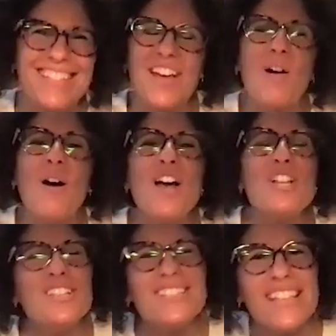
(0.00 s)
no.
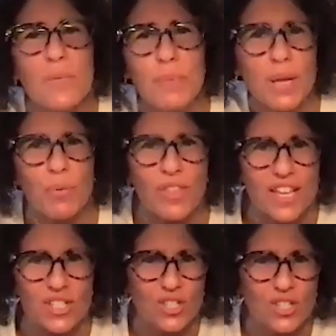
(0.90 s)
It's like people
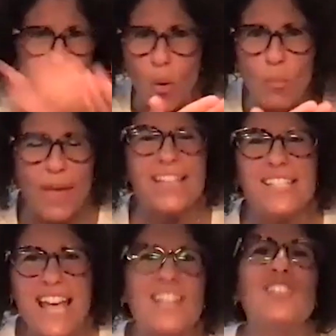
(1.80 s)
that just don't pay
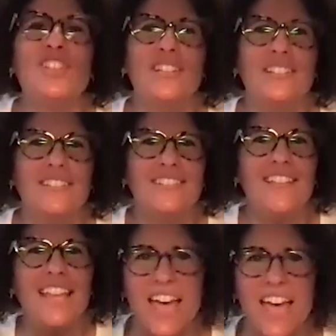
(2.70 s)
attention.
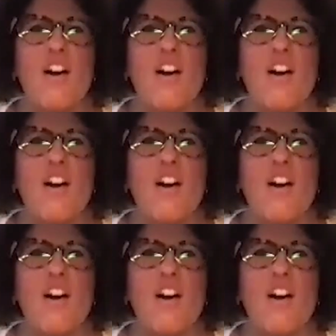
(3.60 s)
Like at